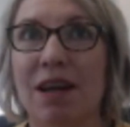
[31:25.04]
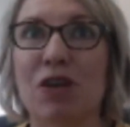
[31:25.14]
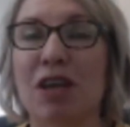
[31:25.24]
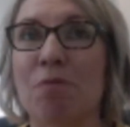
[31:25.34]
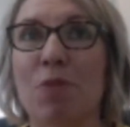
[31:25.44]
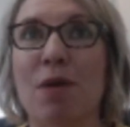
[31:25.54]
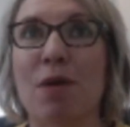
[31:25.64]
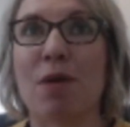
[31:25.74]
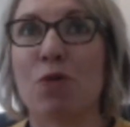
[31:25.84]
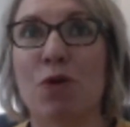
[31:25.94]
You can buy
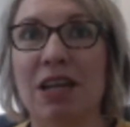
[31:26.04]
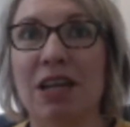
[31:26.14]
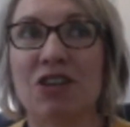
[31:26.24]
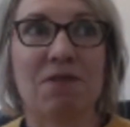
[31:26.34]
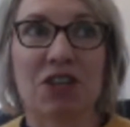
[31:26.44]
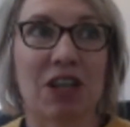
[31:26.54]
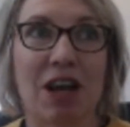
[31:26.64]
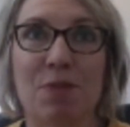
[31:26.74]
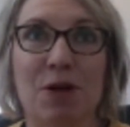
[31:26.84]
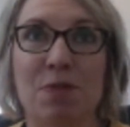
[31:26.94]
more energy efficient
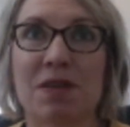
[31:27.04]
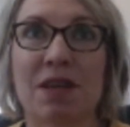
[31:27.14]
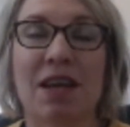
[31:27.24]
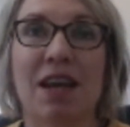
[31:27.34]
light bulbs,